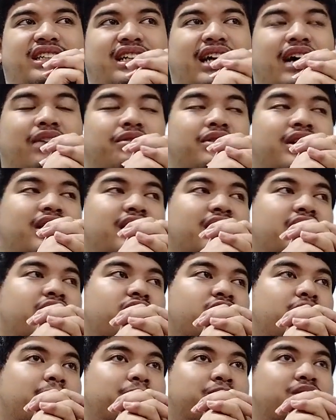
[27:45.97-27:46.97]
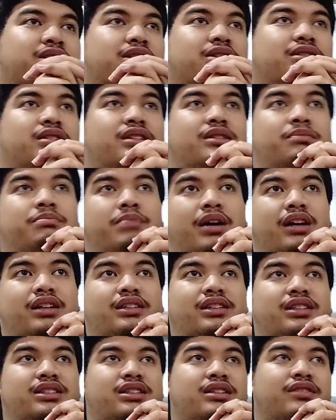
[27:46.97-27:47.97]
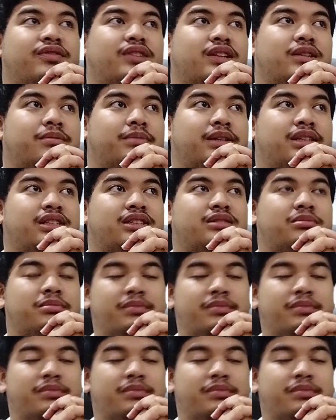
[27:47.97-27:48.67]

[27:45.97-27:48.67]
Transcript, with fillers: counting the corruption and politics in the Philippines.